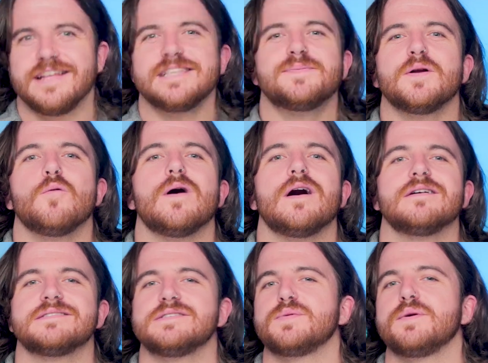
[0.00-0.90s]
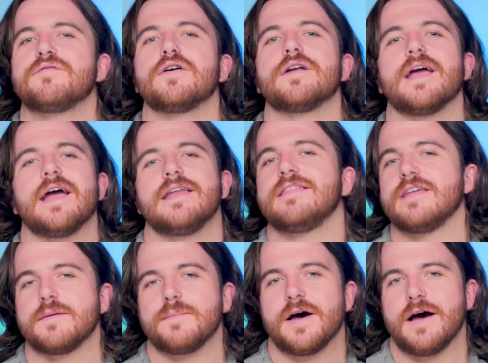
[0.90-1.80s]
It's been a while since we've heard
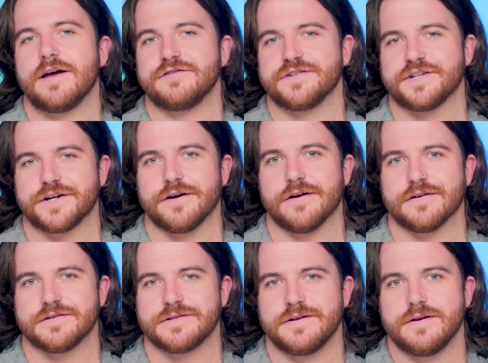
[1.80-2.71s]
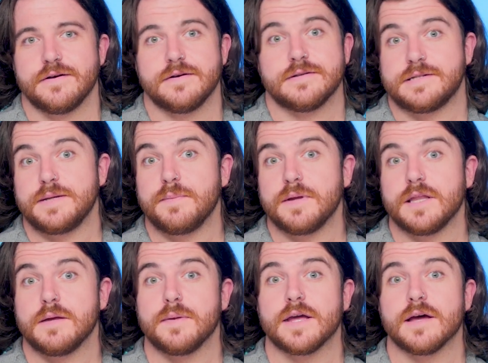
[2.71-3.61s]
anything about hydrogen cars,
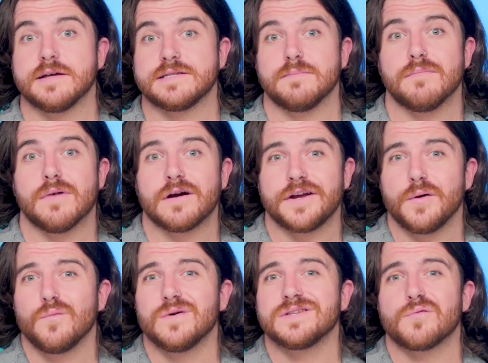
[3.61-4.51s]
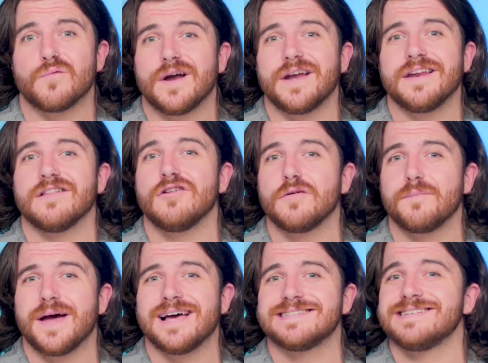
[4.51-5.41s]
seemingly because the market wasn't ready to look
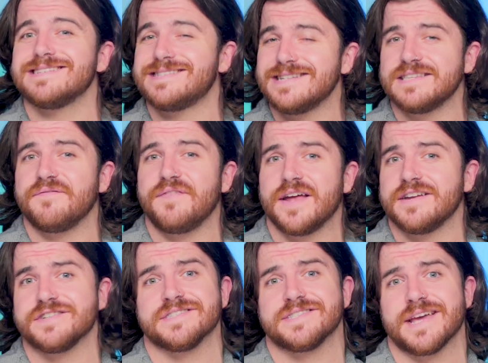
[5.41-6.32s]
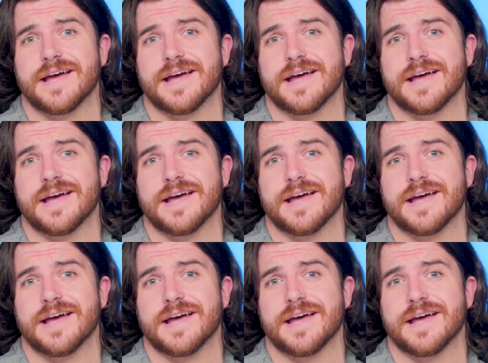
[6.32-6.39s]
past its disadvantages